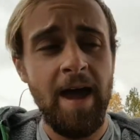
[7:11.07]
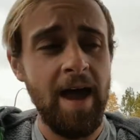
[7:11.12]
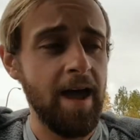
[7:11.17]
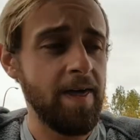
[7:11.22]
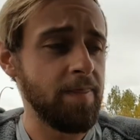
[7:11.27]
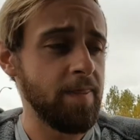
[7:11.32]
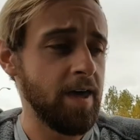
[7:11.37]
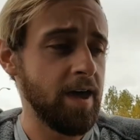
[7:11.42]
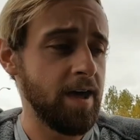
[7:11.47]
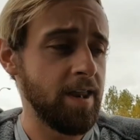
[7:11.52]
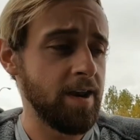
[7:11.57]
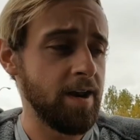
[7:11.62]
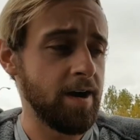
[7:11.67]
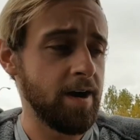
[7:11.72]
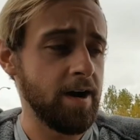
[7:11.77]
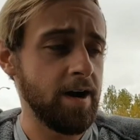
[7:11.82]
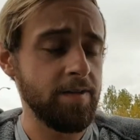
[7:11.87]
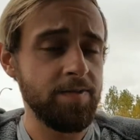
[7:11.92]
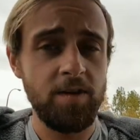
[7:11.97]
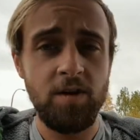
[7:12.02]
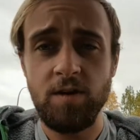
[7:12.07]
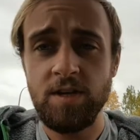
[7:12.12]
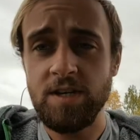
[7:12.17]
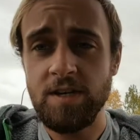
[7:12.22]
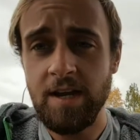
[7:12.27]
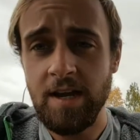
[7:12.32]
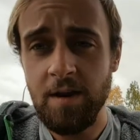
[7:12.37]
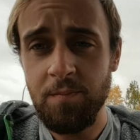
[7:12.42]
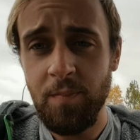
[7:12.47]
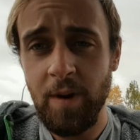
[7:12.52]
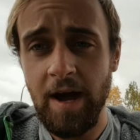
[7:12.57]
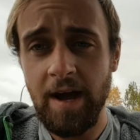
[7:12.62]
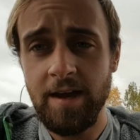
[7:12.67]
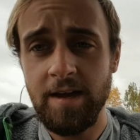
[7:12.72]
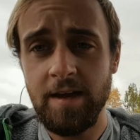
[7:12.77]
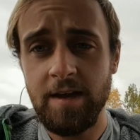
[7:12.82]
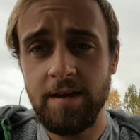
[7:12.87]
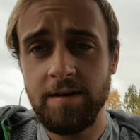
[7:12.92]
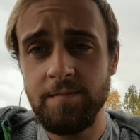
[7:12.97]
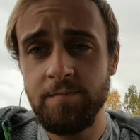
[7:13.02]
and then you stick it
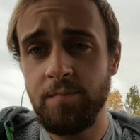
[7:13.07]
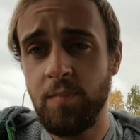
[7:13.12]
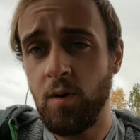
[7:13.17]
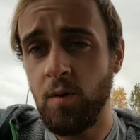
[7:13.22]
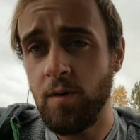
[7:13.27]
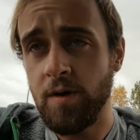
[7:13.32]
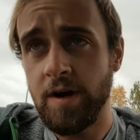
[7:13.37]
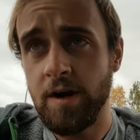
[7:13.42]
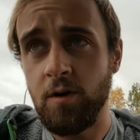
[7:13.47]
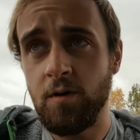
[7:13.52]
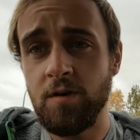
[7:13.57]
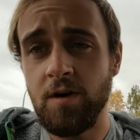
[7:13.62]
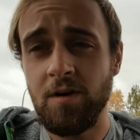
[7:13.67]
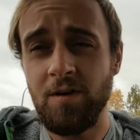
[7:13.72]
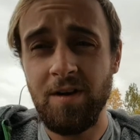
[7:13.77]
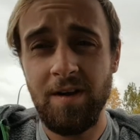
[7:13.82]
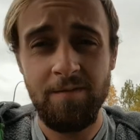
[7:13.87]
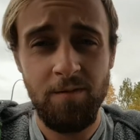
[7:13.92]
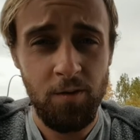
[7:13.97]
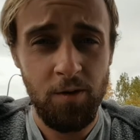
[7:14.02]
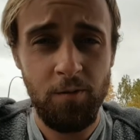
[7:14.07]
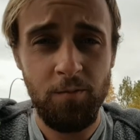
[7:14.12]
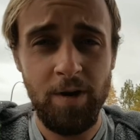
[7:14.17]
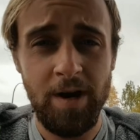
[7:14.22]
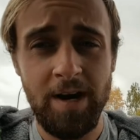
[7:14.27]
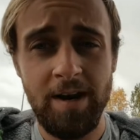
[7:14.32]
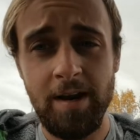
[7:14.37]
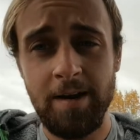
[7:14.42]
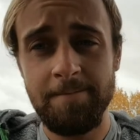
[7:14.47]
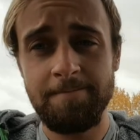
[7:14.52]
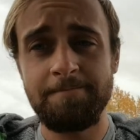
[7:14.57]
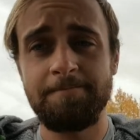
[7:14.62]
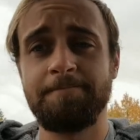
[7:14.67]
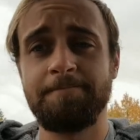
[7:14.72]
back in, pull it out, and it'll give you your reading.